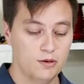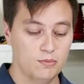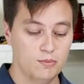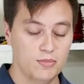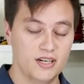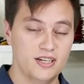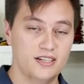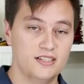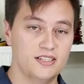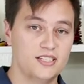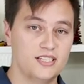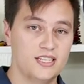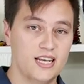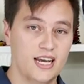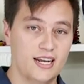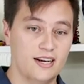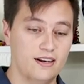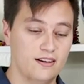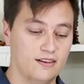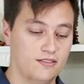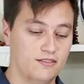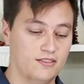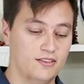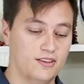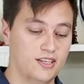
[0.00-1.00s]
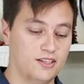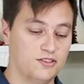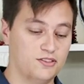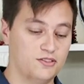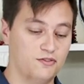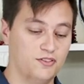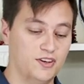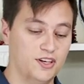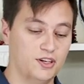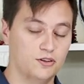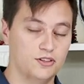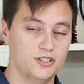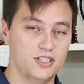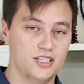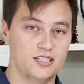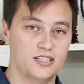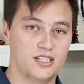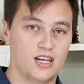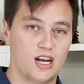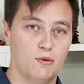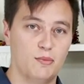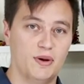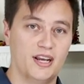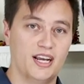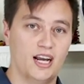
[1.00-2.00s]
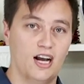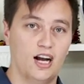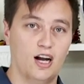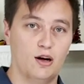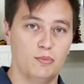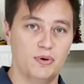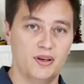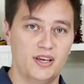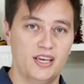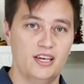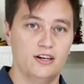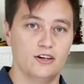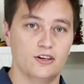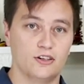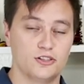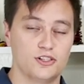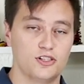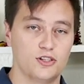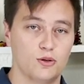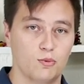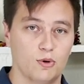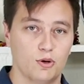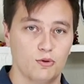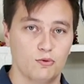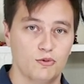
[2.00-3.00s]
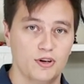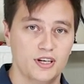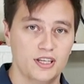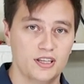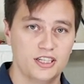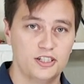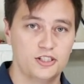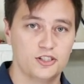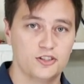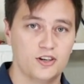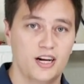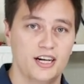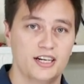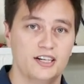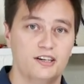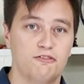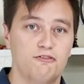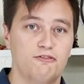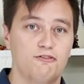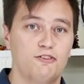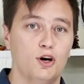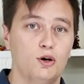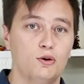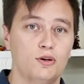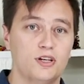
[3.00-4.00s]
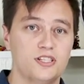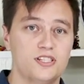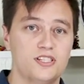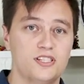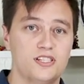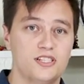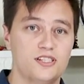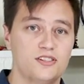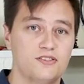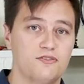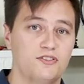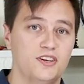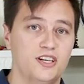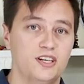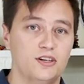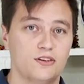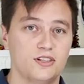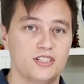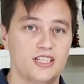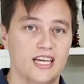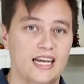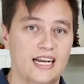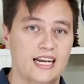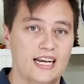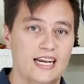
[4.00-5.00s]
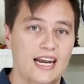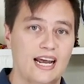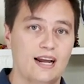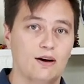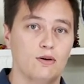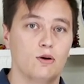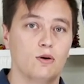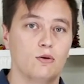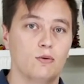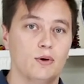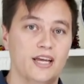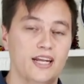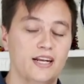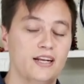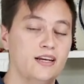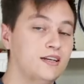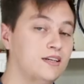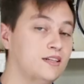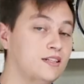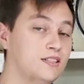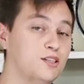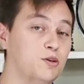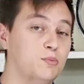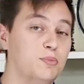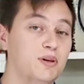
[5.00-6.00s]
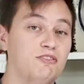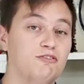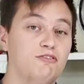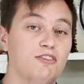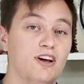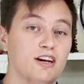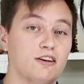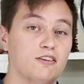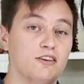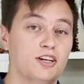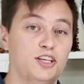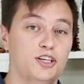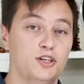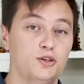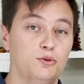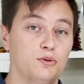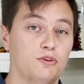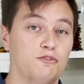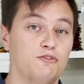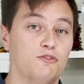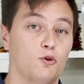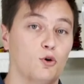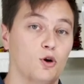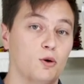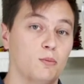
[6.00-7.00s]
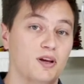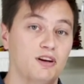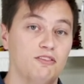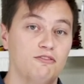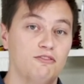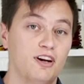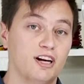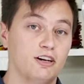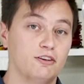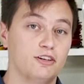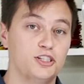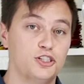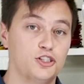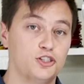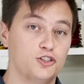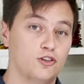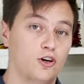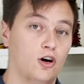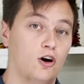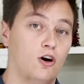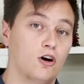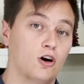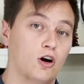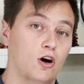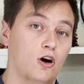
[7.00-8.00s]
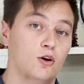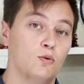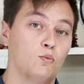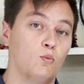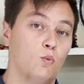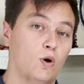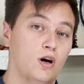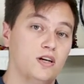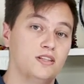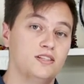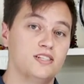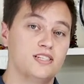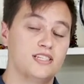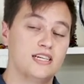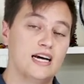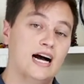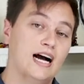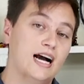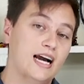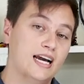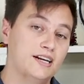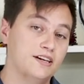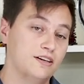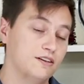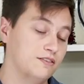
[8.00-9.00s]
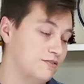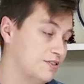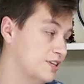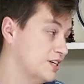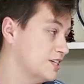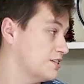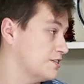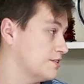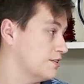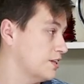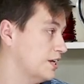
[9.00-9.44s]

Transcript: But instead, this field is coming up here. So we're really trying to focus this field and narrow it to be very uniform and very strong on one side of this